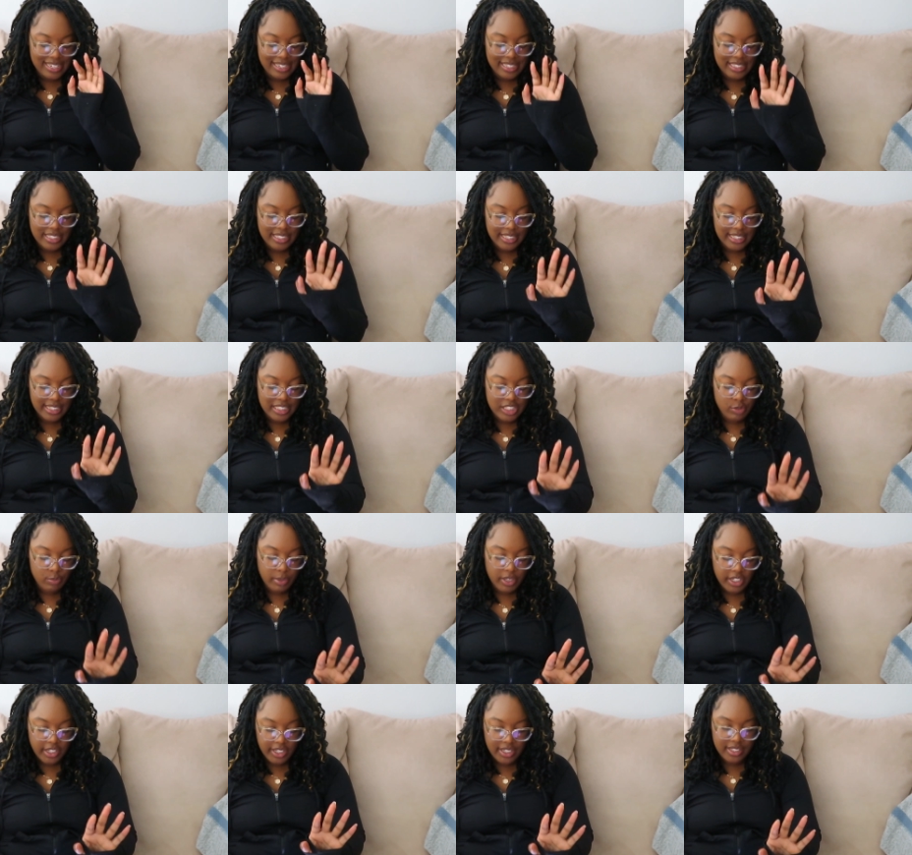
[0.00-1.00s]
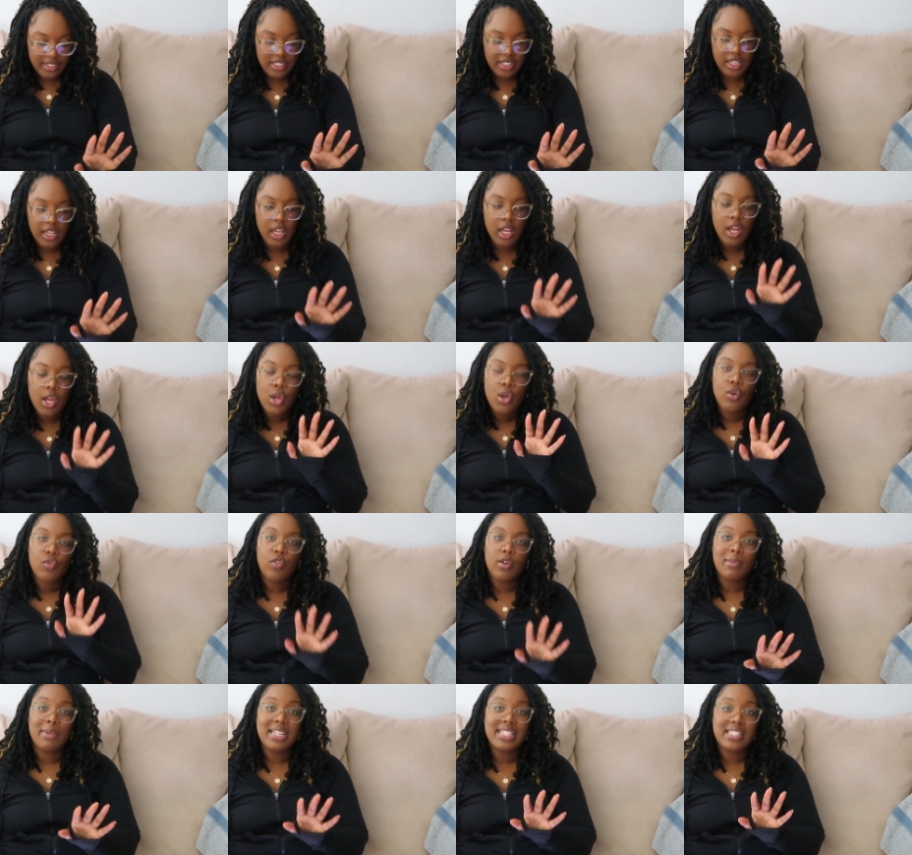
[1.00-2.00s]
I need to experience it
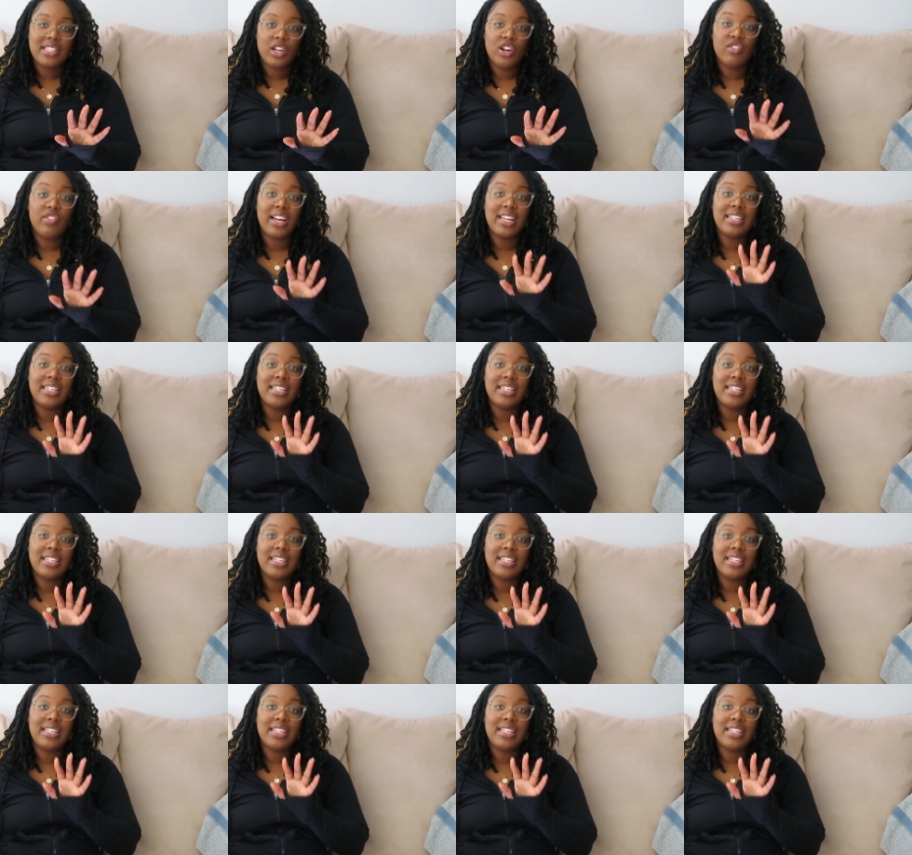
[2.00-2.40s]
for myself.